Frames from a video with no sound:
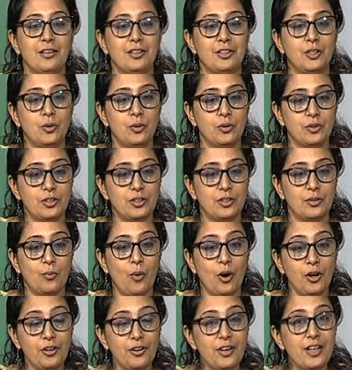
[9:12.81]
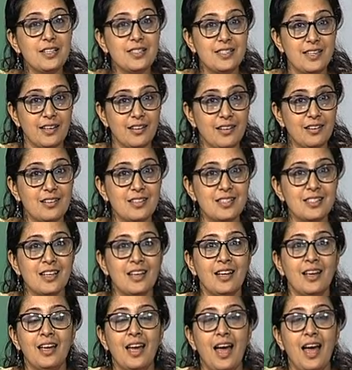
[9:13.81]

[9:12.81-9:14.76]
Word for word: uh, the, the wandering singers,